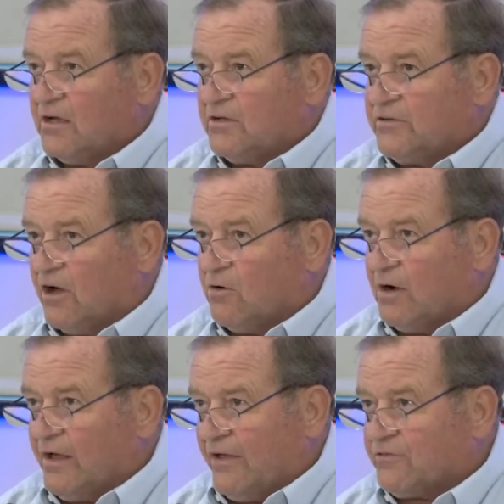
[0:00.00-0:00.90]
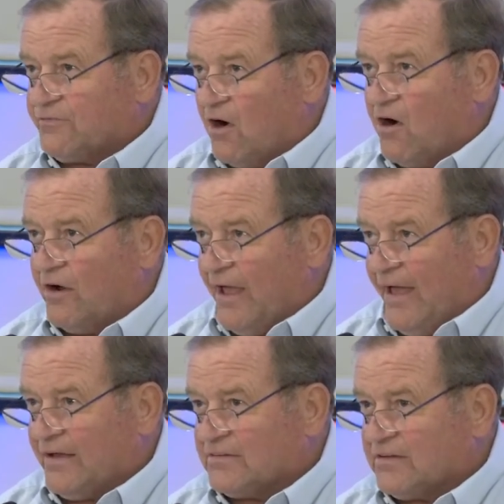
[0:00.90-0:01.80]
So as far
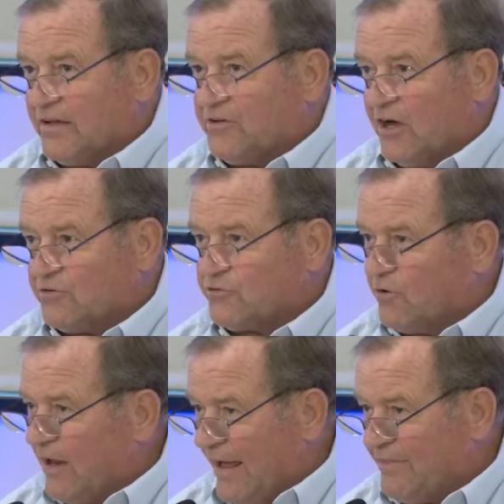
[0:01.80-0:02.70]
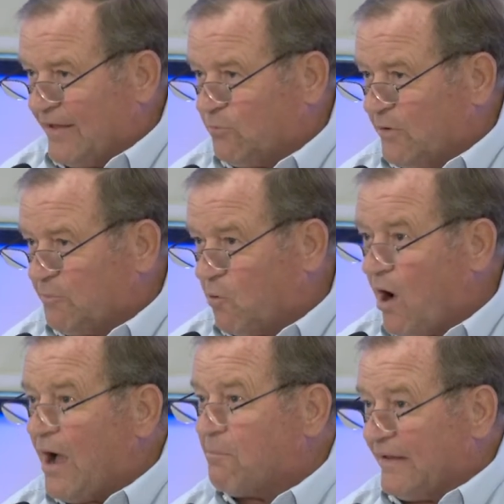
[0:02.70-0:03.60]
as industrial, I think we
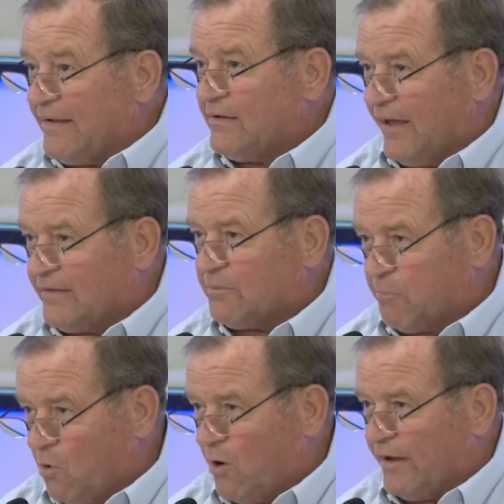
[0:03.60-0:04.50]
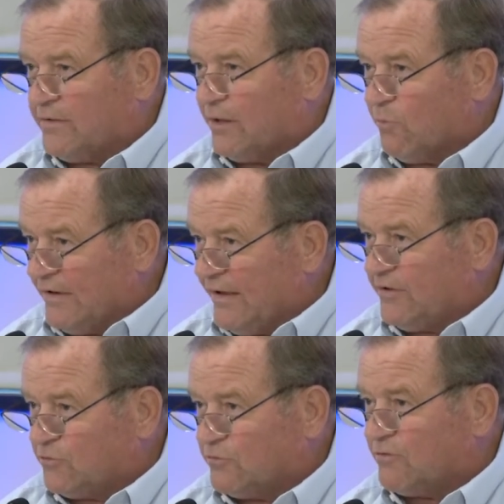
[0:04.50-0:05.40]
probably at the point that we need
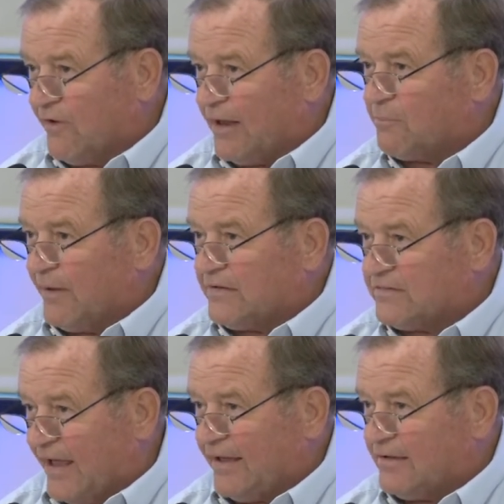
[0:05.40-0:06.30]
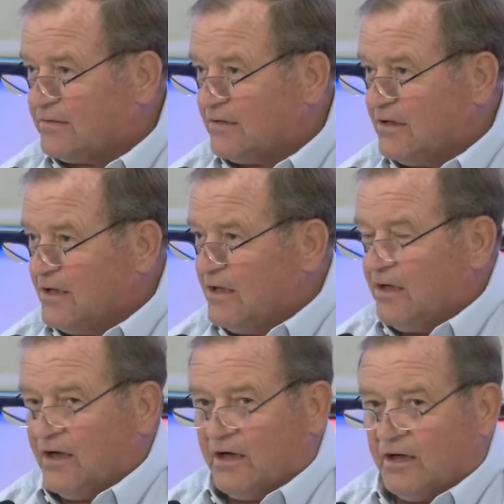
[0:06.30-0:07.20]
to develop a second
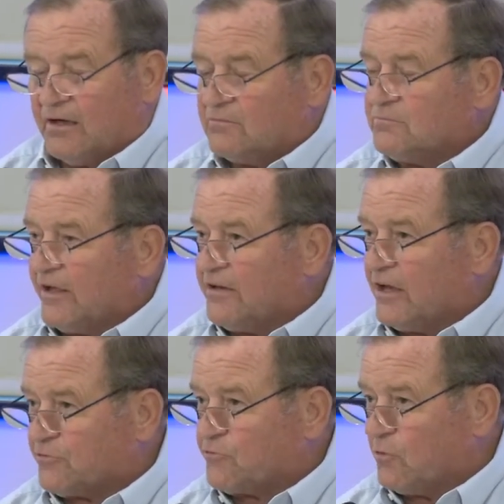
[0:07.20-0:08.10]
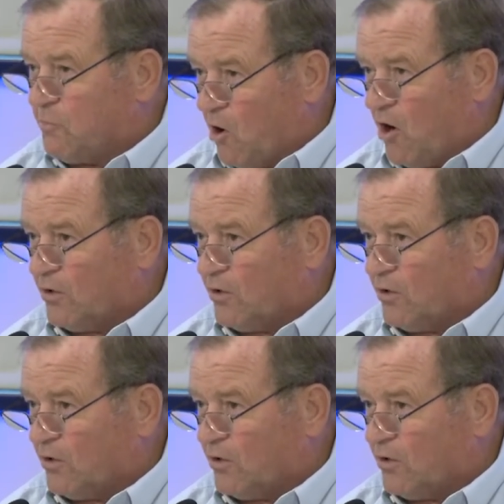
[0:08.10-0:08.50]
industrial park.